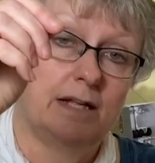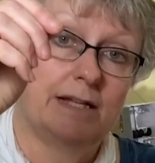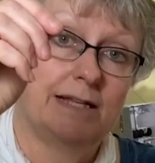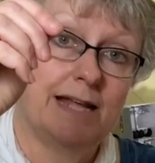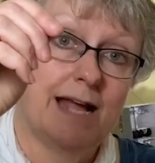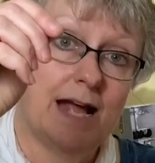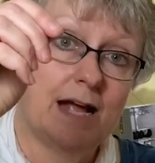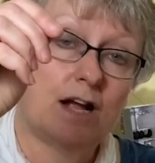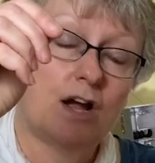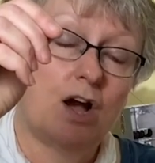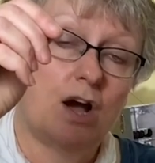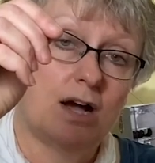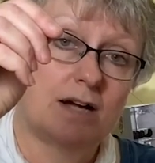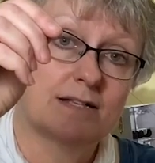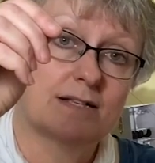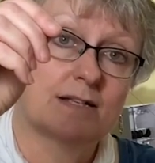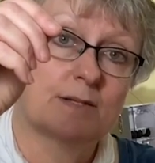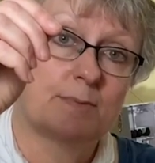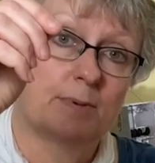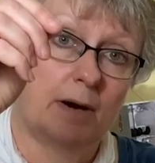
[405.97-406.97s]
And that
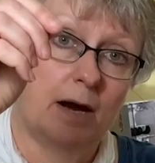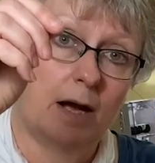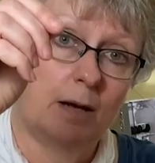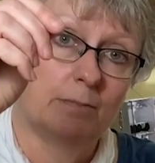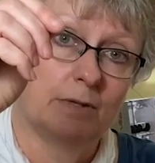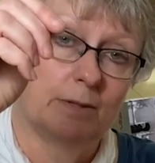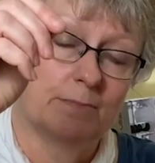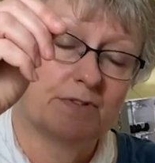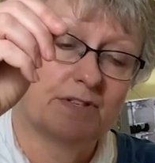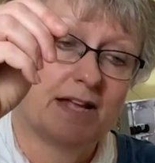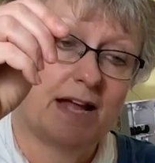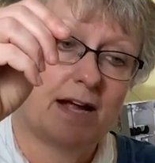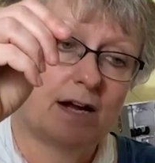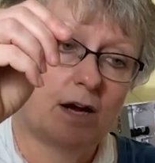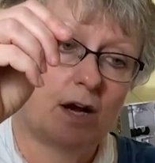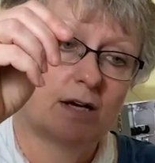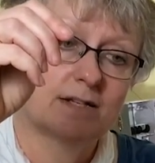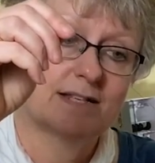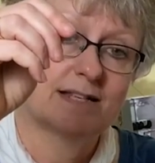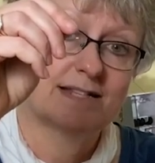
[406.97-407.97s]
causes problems.
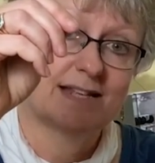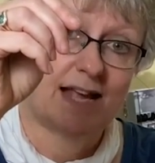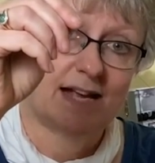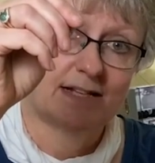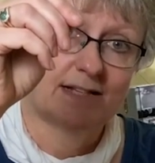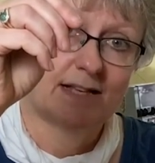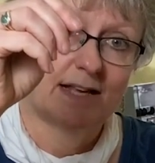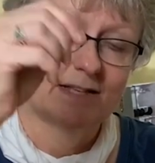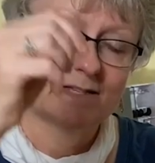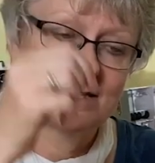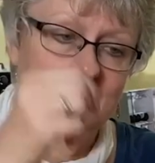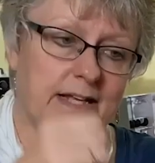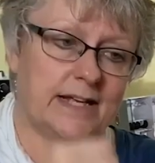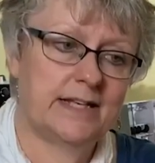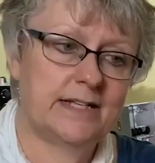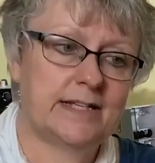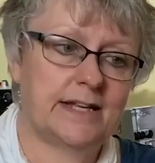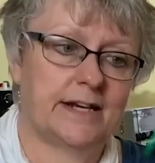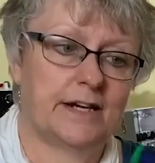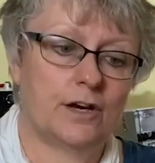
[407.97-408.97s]
That causes excess lint,